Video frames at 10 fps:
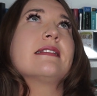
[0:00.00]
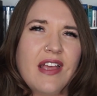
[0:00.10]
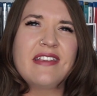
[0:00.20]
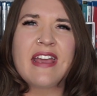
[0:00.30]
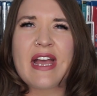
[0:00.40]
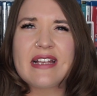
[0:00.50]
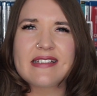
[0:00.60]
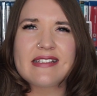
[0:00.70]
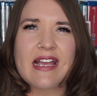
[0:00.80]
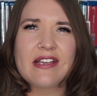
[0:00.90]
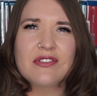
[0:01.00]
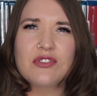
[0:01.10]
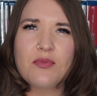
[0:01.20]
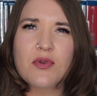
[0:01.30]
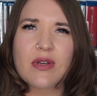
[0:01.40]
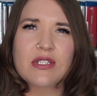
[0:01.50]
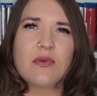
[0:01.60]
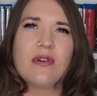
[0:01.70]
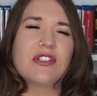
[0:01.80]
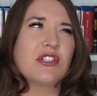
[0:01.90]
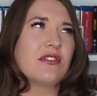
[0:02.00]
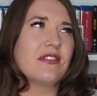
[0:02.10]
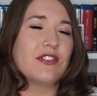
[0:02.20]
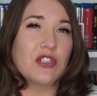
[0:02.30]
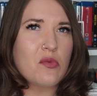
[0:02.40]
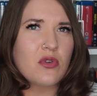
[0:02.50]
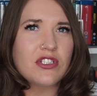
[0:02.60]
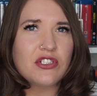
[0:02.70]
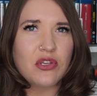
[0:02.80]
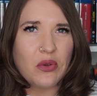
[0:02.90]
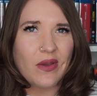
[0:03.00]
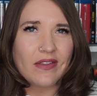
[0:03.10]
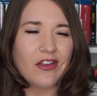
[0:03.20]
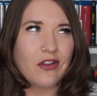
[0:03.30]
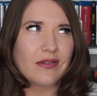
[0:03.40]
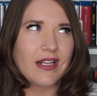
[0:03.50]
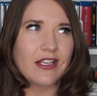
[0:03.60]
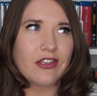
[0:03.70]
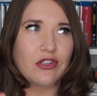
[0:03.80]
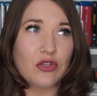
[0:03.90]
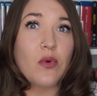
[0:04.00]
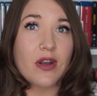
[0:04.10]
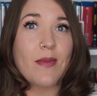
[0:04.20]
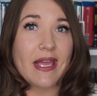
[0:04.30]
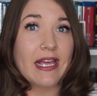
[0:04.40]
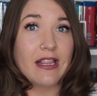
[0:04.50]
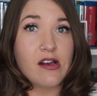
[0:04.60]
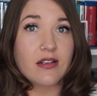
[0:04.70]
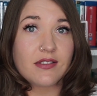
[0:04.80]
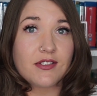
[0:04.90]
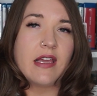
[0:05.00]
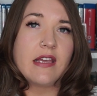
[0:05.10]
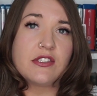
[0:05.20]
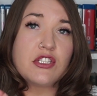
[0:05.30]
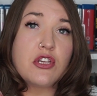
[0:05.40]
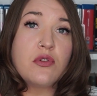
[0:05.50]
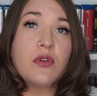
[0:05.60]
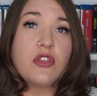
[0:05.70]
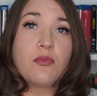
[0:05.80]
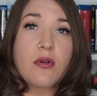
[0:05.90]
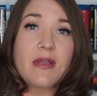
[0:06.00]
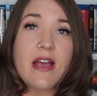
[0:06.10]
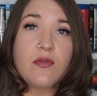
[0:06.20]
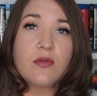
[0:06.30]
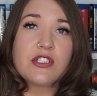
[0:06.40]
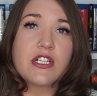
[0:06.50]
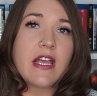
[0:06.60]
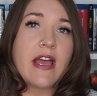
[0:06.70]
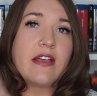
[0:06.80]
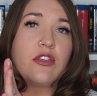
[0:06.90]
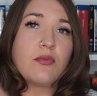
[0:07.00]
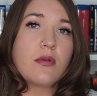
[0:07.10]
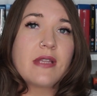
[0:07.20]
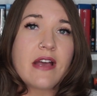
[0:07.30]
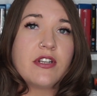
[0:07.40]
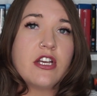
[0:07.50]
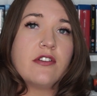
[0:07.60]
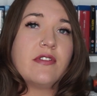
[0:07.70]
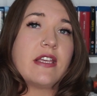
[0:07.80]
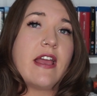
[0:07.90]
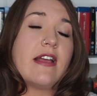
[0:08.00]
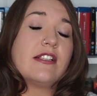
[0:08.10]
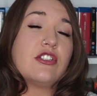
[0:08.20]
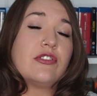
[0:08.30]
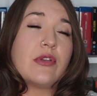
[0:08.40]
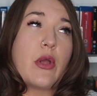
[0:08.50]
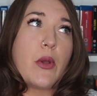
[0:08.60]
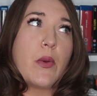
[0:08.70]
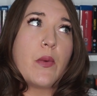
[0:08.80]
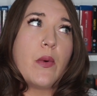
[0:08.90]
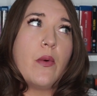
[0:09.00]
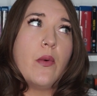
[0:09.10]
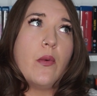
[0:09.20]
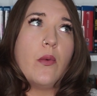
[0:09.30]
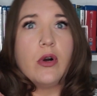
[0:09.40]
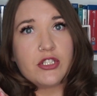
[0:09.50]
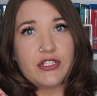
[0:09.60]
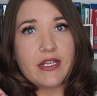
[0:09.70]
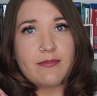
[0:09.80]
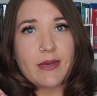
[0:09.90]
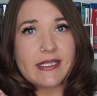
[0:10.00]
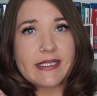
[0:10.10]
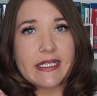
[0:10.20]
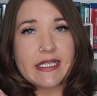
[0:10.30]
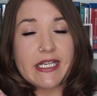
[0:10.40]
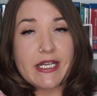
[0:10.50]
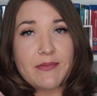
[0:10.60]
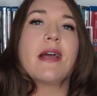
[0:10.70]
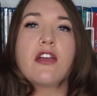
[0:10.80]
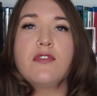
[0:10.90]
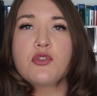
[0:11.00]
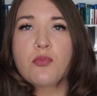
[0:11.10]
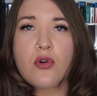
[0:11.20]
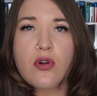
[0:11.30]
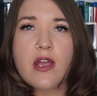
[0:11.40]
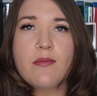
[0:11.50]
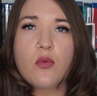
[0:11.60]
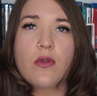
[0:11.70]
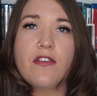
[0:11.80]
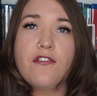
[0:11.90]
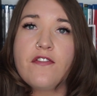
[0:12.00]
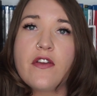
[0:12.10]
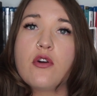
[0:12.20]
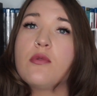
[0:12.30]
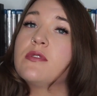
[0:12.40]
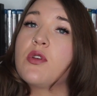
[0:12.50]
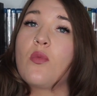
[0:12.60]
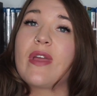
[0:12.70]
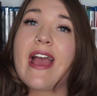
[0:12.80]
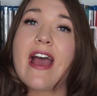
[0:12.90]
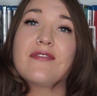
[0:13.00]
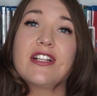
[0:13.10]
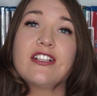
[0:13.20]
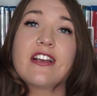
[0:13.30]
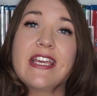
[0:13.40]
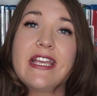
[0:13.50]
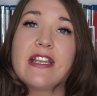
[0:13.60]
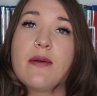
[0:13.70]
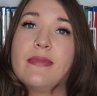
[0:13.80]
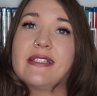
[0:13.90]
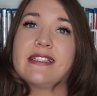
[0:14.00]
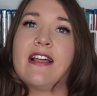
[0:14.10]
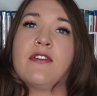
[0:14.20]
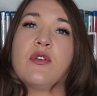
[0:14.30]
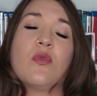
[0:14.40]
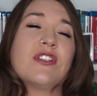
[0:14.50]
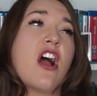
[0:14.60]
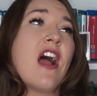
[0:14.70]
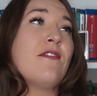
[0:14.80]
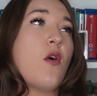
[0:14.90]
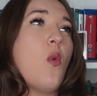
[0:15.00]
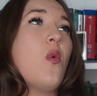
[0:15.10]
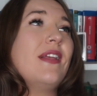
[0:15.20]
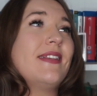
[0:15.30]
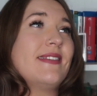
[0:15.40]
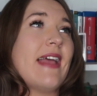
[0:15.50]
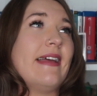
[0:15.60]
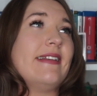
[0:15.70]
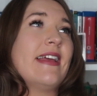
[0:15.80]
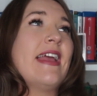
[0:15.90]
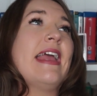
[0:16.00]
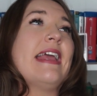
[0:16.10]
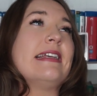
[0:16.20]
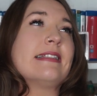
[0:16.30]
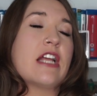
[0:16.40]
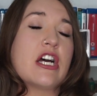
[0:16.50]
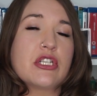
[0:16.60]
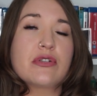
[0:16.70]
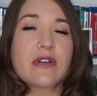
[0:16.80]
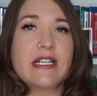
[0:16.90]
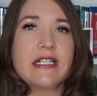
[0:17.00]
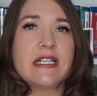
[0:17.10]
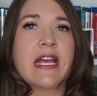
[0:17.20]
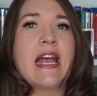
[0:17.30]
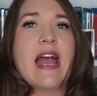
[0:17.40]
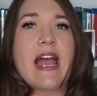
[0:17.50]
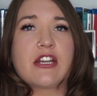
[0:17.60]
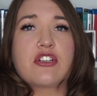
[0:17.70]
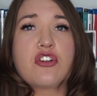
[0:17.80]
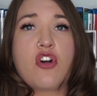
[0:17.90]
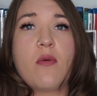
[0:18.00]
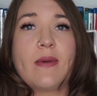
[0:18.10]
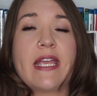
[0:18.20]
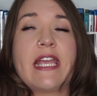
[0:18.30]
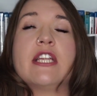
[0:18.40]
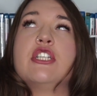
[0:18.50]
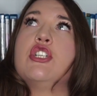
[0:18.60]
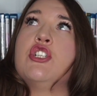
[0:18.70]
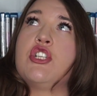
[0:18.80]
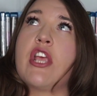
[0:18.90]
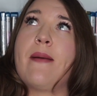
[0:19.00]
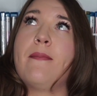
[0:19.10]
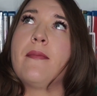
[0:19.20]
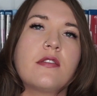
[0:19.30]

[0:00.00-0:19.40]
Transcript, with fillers: And yeah, as I say, super quick to watch. Don't watch it too quick though, like you want to make it last. It's new, you probably haven't watched it yet, you probably haven't heard of it yet, so watch it basically. Back over to Prime with the films, we have Lucky Number Slevin, which I've always said is an underrated action comedy gem.